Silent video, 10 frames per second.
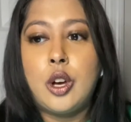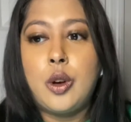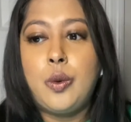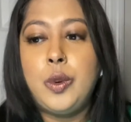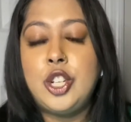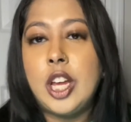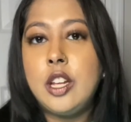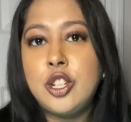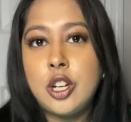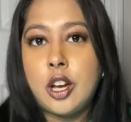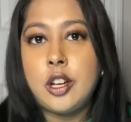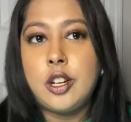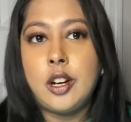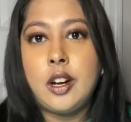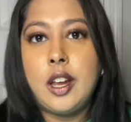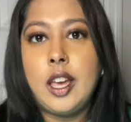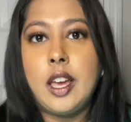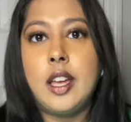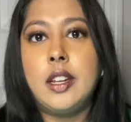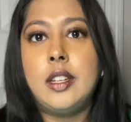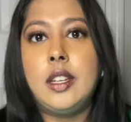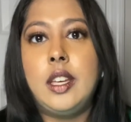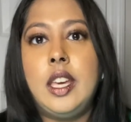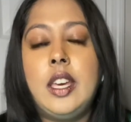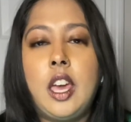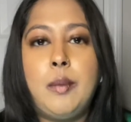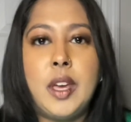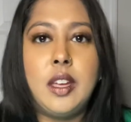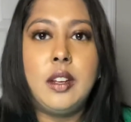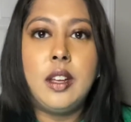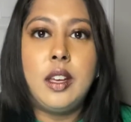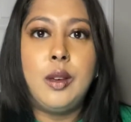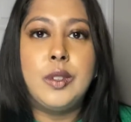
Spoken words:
we changed the doctor and he came in. He was